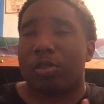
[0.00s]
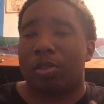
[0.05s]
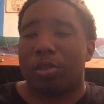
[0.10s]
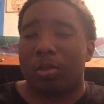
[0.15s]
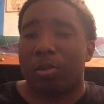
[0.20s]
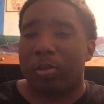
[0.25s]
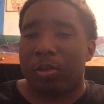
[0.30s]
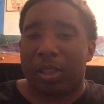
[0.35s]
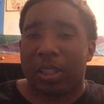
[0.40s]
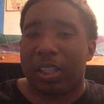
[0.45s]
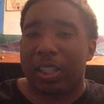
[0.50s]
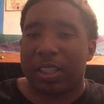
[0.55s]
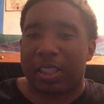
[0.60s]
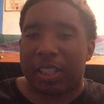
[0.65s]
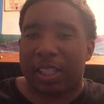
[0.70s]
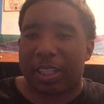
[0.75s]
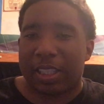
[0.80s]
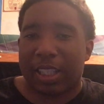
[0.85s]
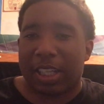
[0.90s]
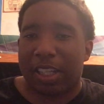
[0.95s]
two
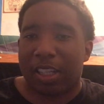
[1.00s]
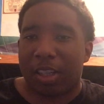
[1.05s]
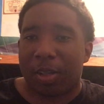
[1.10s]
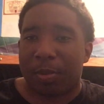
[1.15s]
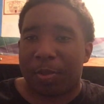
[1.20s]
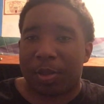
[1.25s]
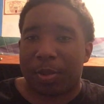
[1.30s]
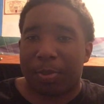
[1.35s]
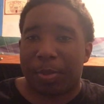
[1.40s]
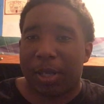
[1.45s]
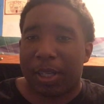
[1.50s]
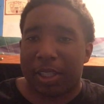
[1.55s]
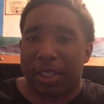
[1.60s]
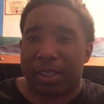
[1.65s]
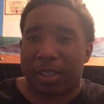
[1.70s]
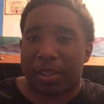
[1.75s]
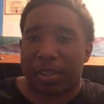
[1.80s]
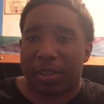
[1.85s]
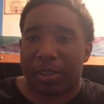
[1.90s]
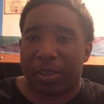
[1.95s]
things that take up
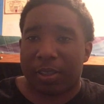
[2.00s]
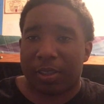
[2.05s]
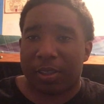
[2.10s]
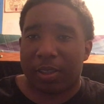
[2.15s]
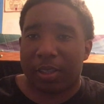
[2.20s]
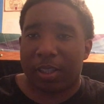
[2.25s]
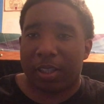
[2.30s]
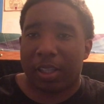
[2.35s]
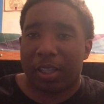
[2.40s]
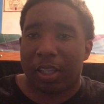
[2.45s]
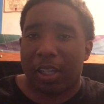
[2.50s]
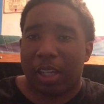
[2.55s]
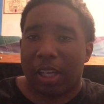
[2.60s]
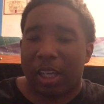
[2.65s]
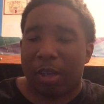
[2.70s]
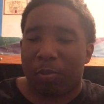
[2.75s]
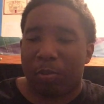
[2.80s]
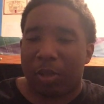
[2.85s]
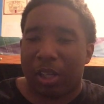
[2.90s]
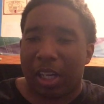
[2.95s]
space
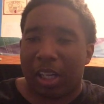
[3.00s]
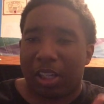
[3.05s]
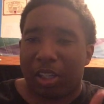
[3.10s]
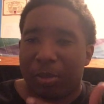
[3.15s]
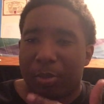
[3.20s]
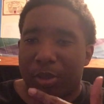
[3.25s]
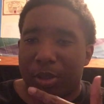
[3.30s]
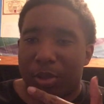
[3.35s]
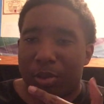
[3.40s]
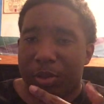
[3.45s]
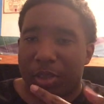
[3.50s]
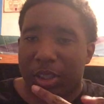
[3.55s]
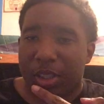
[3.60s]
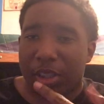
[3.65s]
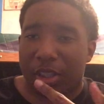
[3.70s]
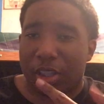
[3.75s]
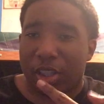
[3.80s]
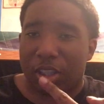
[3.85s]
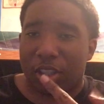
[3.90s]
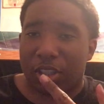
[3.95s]
when I could be using
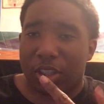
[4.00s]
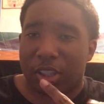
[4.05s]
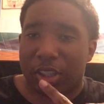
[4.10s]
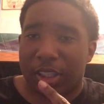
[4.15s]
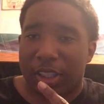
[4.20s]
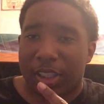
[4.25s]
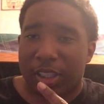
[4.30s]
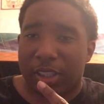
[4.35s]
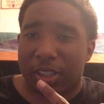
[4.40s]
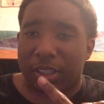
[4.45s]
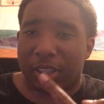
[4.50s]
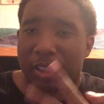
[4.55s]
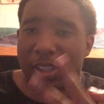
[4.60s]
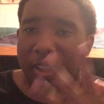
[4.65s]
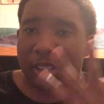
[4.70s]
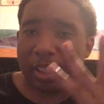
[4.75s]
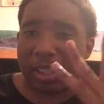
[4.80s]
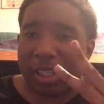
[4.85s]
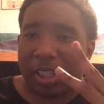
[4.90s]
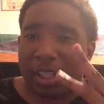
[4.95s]
another thing
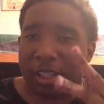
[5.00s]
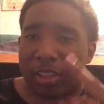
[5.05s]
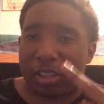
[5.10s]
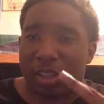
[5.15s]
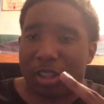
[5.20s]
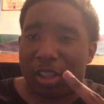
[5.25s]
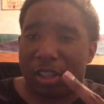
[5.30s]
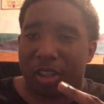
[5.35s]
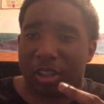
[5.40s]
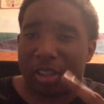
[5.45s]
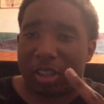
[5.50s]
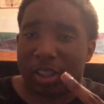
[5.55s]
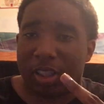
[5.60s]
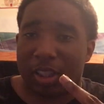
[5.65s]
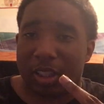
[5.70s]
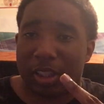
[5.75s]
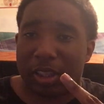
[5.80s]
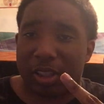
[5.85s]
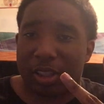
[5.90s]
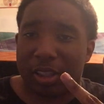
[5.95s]
and another
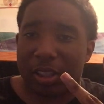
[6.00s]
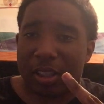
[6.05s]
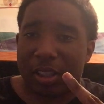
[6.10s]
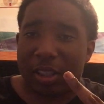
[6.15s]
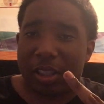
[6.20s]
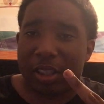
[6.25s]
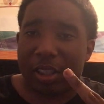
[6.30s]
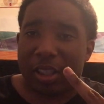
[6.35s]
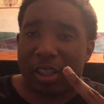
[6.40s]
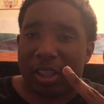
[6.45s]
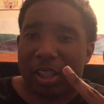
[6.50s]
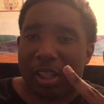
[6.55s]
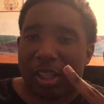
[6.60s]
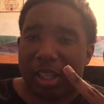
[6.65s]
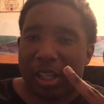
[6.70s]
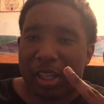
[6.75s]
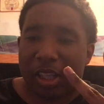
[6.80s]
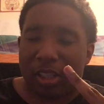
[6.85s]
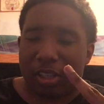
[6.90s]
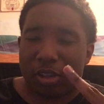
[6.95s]
thing,
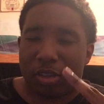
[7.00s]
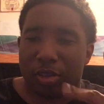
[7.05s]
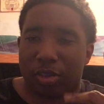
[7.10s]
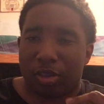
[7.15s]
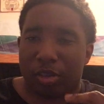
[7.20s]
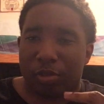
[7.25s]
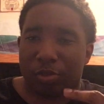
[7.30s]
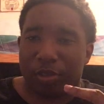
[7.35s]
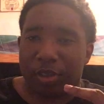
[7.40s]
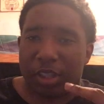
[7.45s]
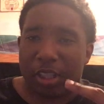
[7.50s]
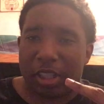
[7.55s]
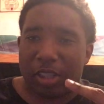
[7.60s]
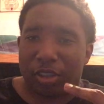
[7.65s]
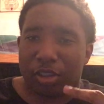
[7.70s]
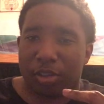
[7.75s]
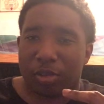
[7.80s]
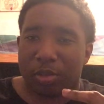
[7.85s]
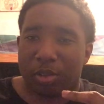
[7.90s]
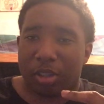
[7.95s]
and you don't really
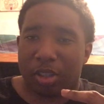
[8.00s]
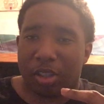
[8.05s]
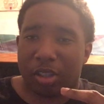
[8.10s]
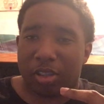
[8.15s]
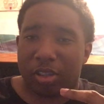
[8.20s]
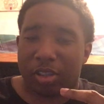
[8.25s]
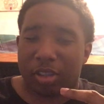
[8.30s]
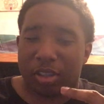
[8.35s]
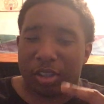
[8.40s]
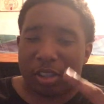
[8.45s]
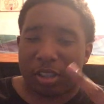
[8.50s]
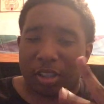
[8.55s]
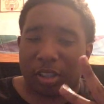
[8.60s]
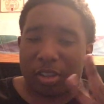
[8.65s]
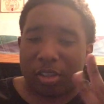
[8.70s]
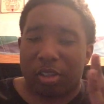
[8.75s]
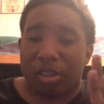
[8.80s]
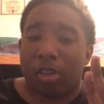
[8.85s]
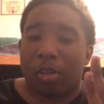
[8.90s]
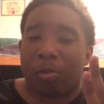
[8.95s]
have to use the other
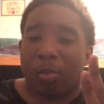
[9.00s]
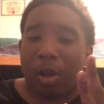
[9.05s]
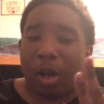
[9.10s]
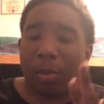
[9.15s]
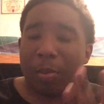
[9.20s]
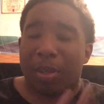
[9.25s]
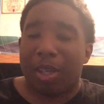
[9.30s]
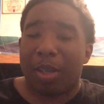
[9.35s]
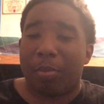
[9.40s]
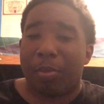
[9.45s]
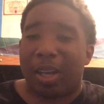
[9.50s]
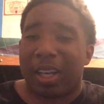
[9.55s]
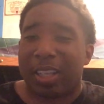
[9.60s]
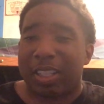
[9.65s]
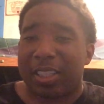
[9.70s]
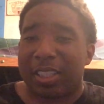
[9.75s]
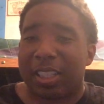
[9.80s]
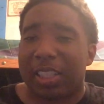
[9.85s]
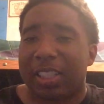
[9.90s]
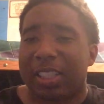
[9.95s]
thing. What I mean by
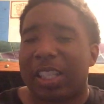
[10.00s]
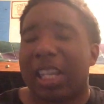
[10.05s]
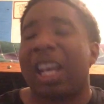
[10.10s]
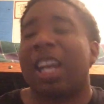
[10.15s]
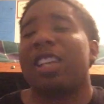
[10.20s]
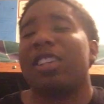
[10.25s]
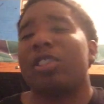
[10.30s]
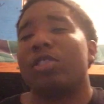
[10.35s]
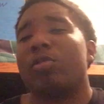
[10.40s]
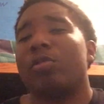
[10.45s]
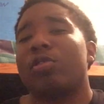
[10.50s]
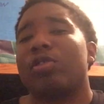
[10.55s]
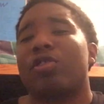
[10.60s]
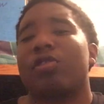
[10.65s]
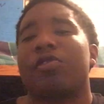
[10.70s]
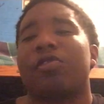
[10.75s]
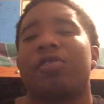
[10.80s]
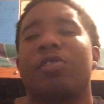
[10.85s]
is this: I use